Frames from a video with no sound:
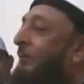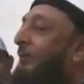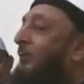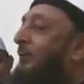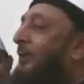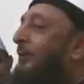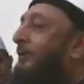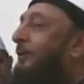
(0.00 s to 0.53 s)

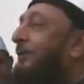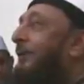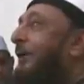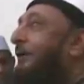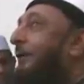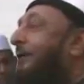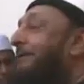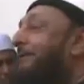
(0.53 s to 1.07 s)

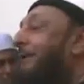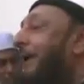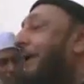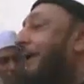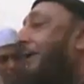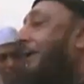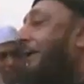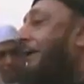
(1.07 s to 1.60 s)
Turiduna wajh
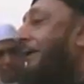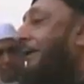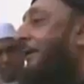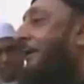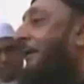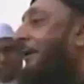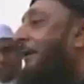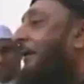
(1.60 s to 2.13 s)

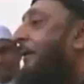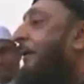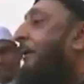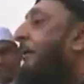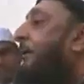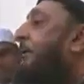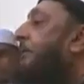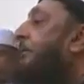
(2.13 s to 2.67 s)
Allah.
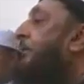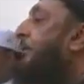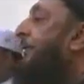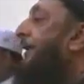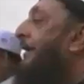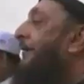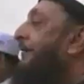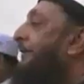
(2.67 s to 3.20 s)

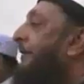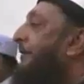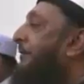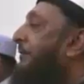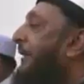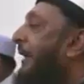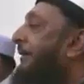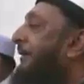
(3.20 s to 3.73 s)
You give
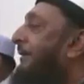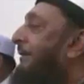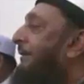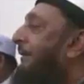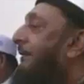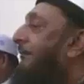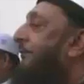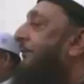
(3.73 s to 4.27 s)
in
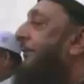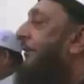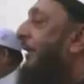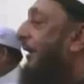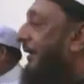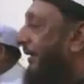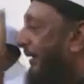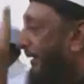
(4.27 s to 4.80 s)
charity
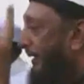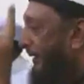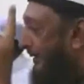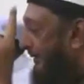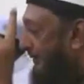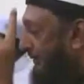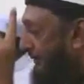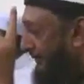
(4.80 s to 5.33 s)
for
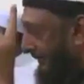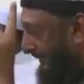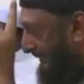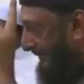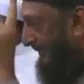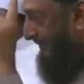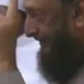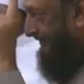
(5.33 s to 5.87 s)
Allah's
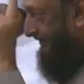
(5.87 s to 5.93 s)
sake,